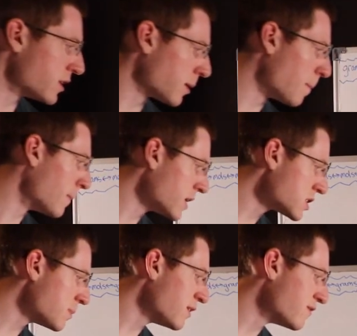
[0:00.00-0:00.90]
there
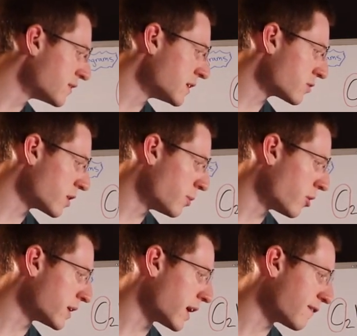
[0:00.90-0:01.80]
must be
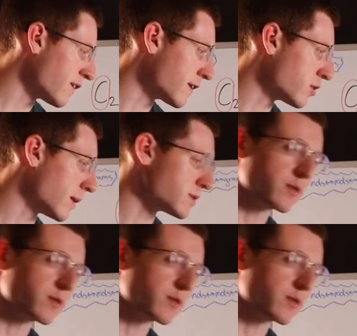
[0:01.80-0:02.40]
53.95 grams